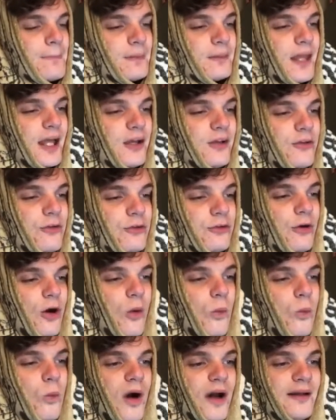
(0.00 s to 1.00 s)
Like
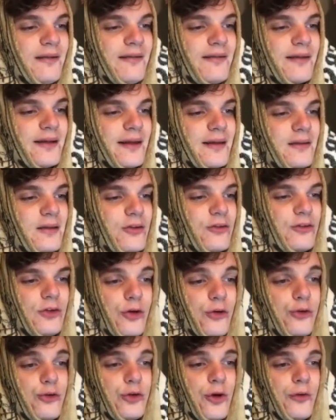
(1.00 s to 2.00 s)
snow white skin. There's
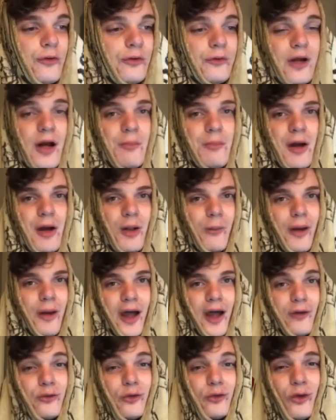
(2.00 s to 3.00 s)
no snow on the ground, by the way.
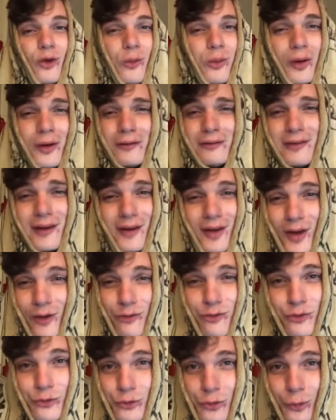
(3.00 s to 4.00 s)
I don't know what that
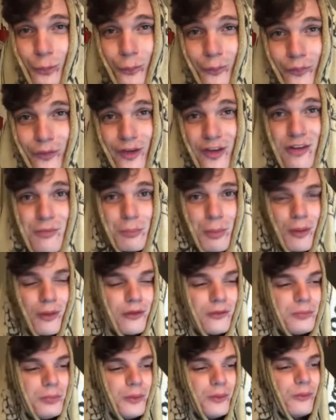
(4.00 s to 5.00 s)
has to do with this
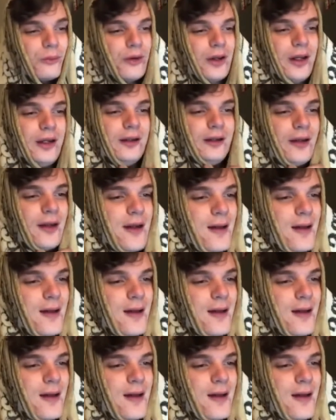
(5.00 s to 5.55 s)
part, but okay.